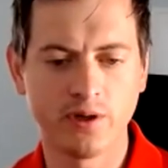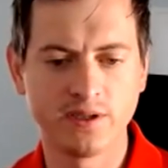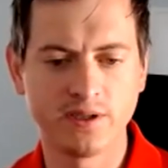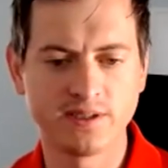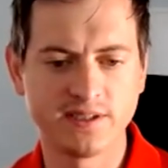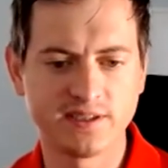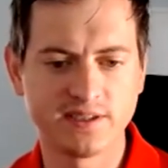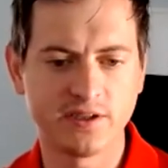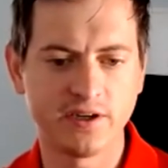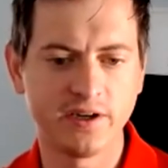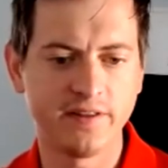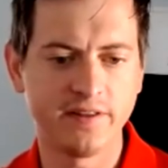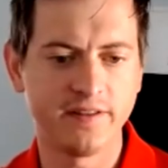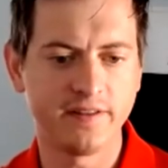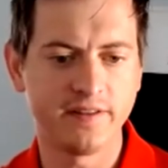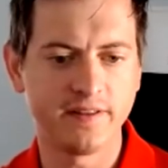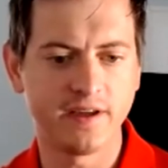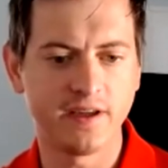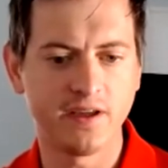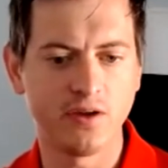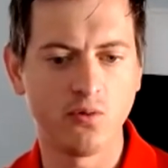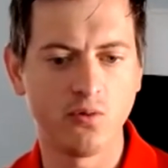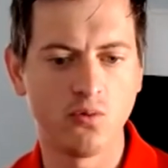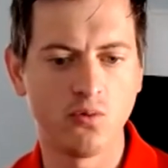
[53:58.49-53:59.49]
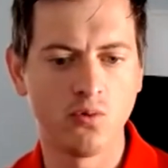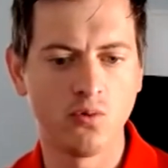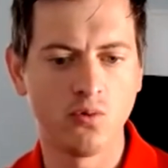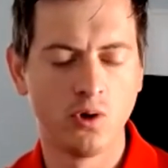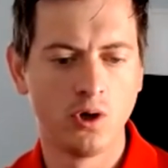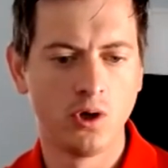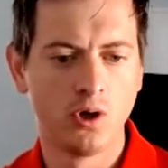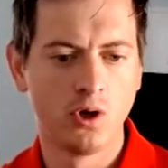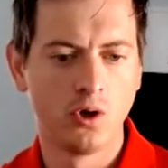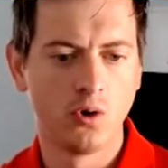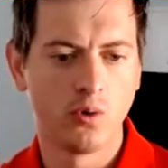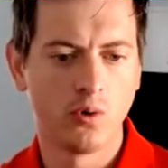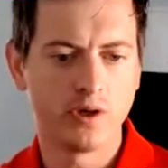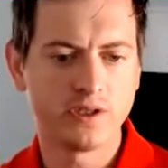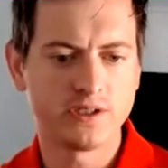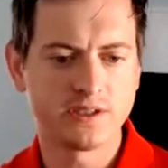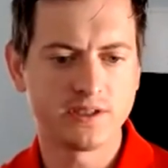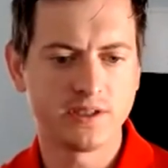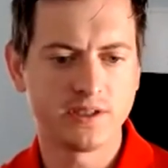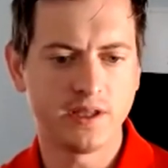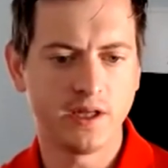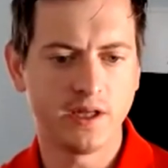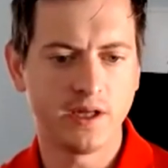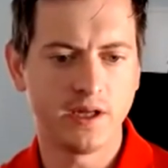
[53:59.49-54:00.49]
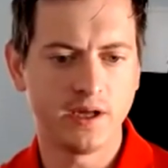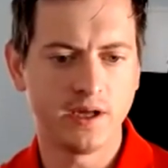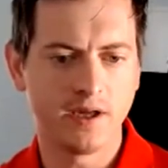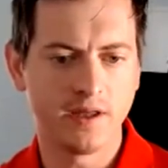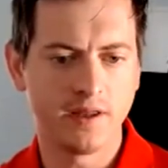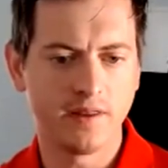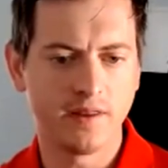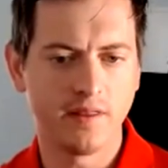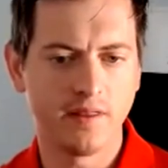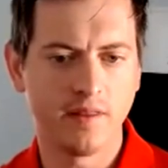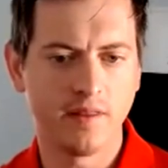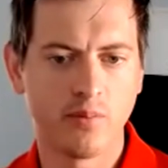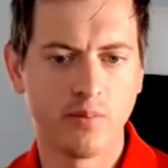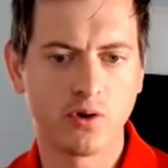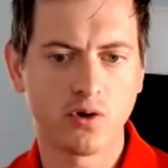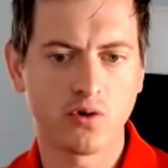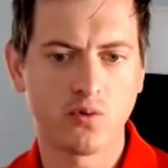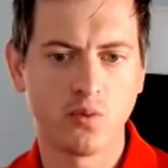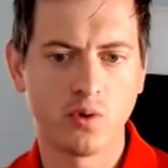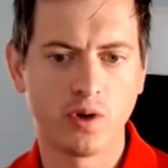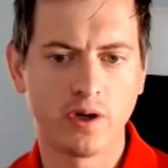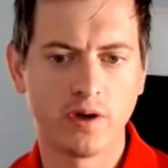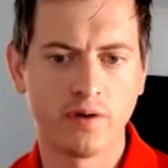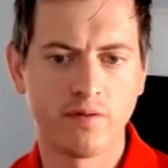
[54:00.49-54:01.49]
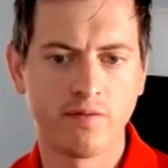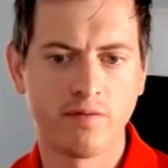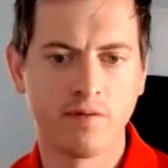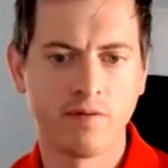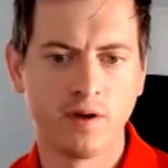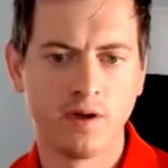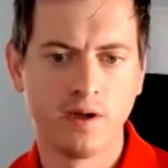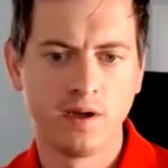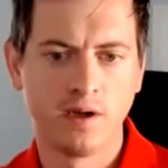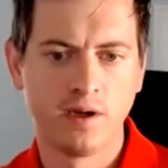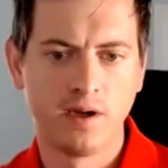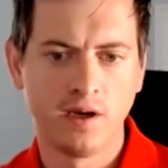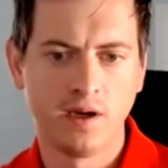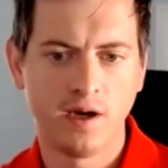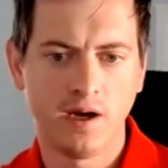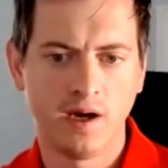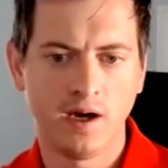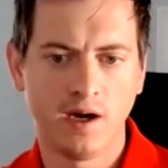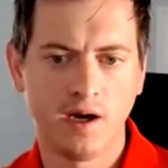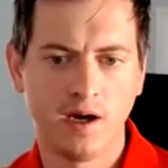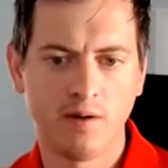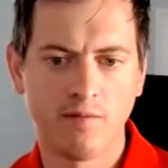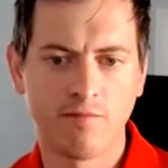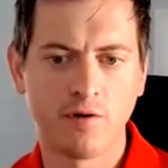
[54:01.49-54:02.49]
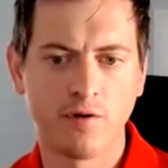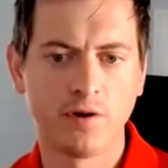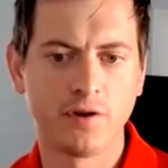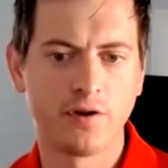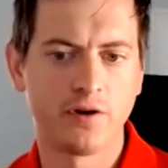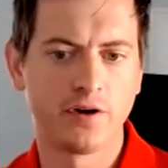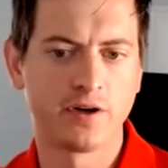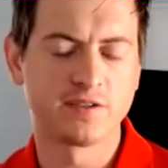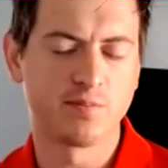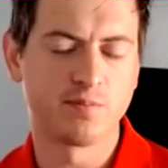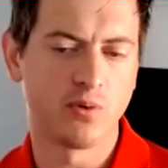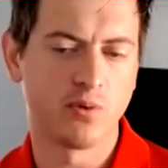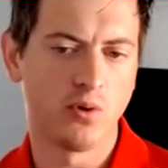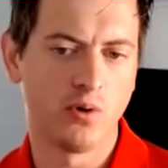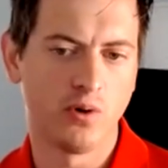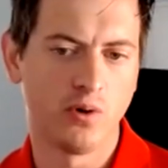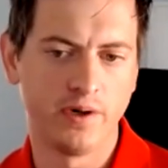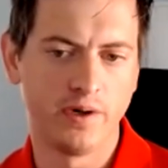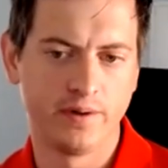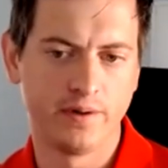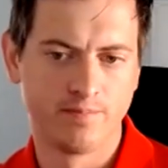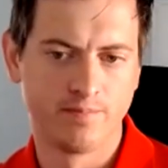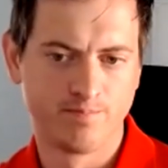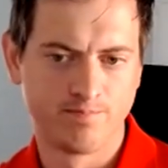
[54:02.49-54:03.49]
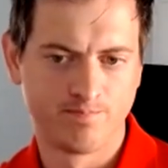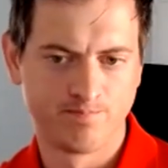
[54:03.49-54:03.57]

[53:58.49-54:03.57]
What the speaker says: Is there anything that you wish the book would have further explored?